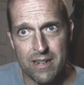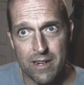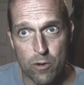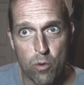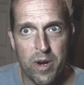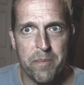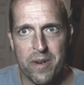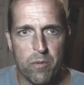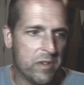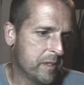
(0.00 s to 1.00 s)

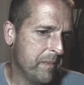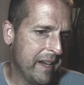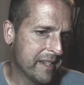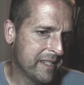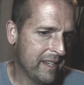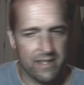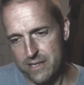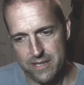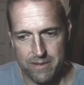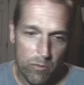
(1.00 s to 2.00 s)
equipment, which makes
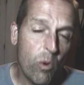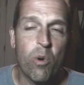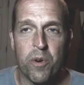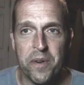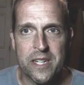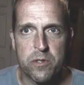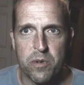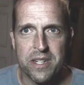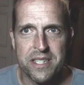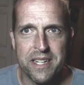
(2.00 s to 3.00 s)
it more
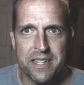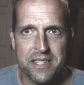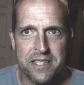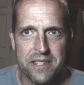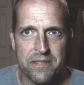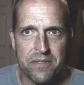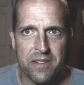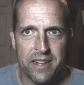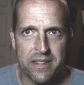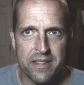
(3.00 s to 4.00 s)
interesting and stuff
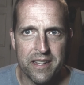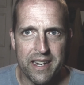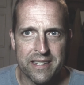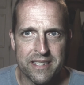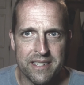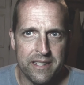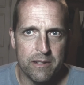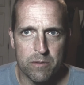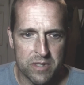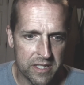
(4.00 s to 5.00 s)
like that.
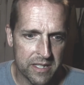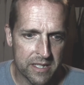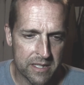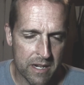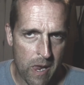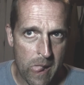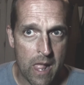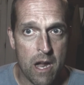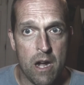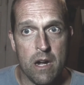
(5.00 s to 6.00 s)
And,
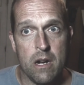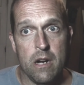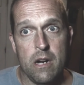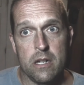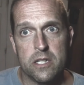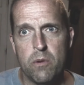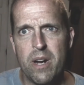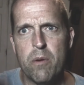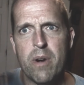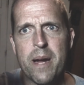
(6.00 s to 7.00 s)
so
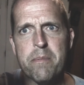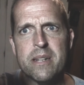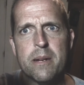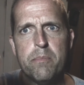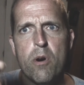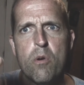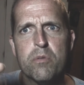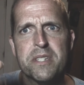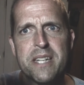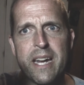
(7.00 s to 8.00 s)
anyway, I'm going to
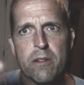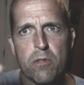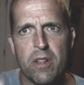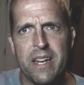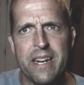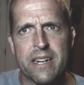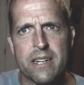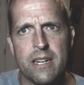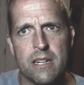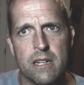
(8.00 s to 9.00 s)
post a link